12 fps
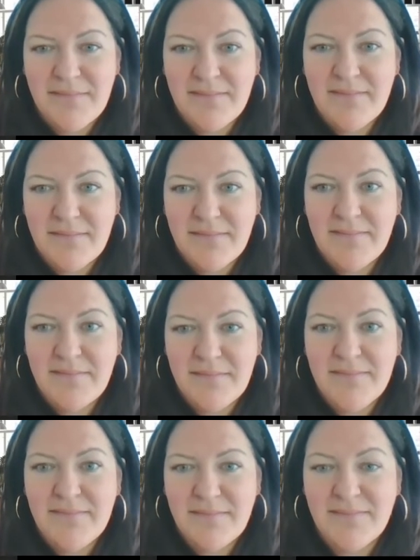
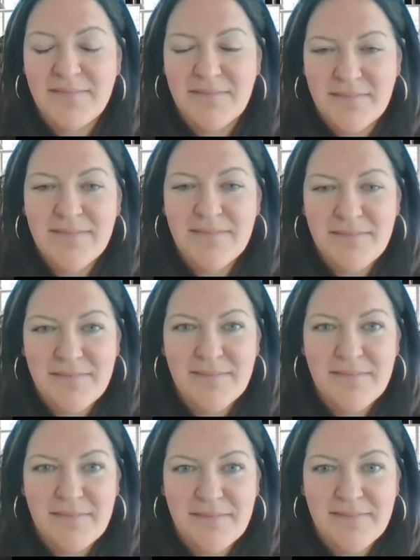
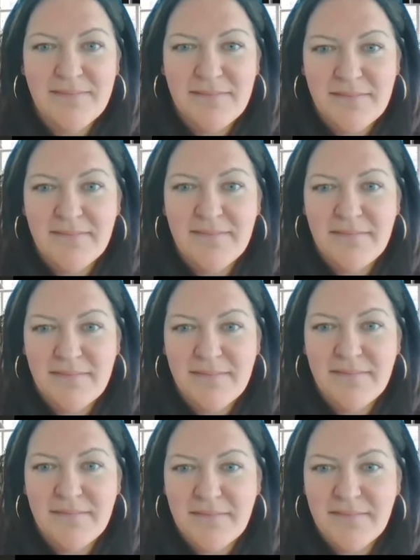
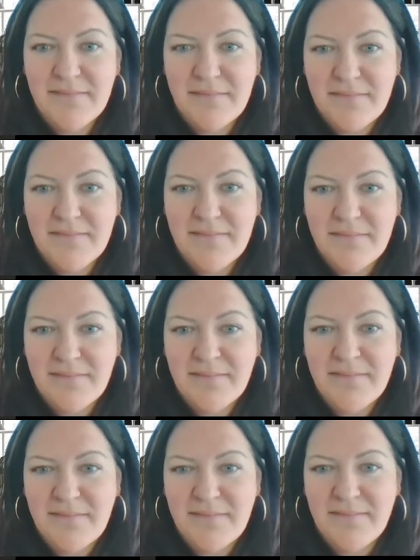
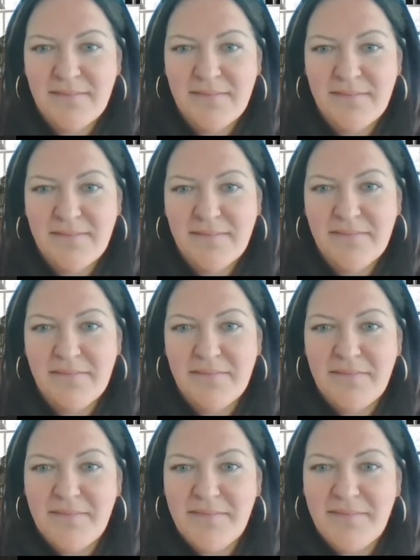
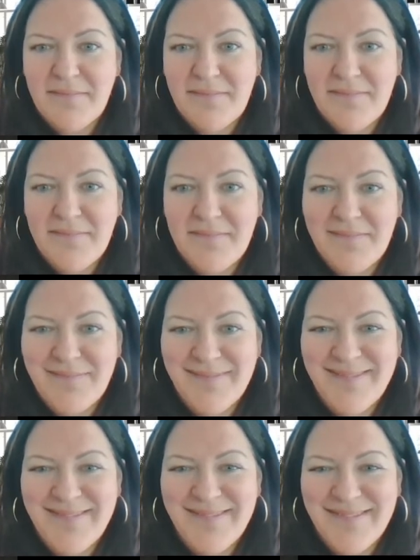(silent)